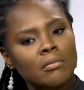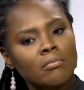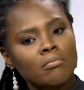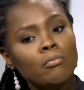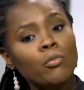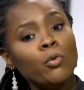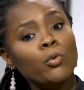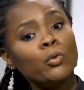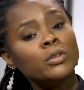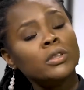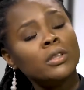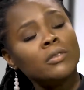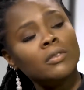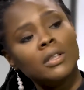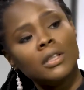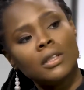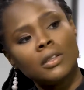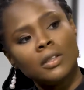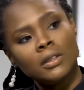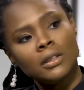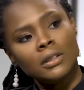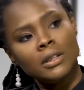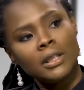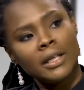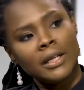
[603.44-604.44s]
most of the
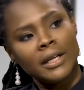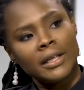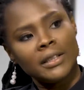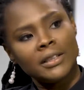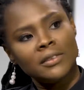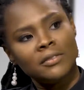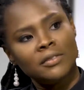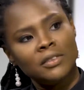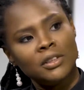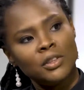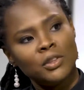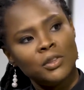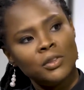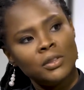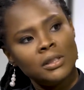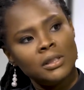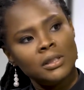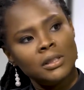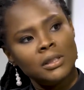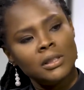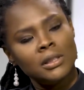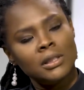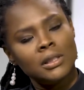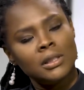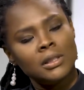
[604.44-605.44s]
connective tissue
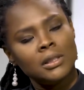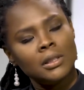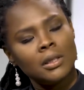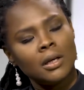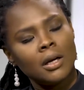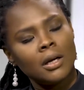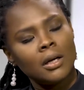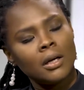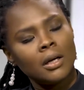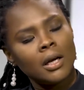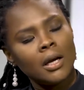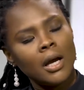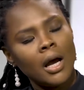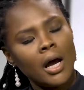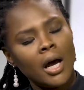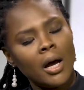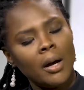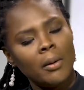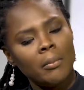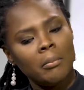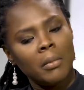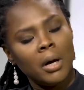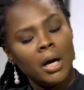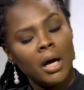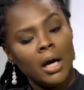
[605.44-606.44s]
disease
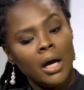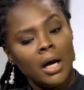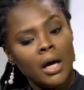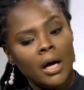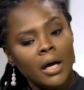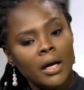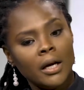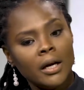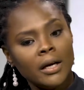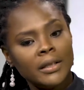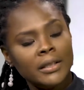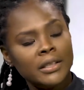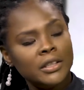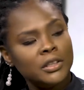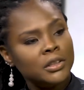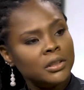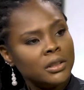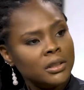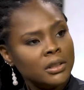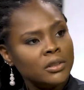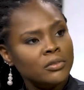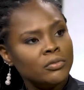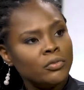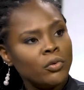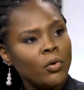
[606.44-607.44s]

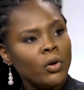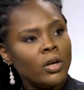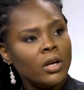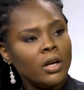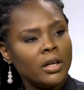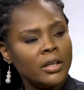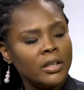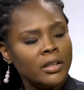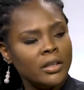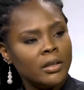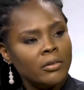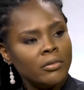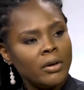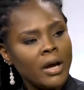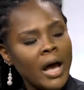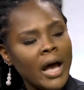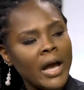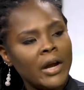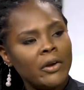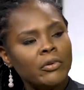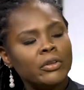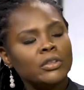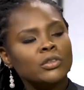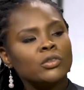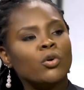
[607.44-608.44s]
conditions fall under
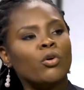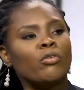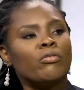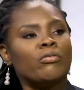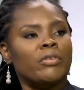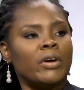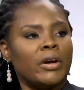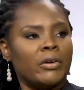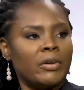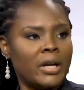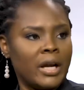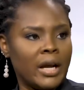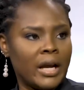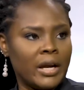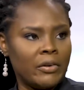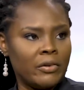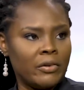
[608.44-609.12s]
high risk or very high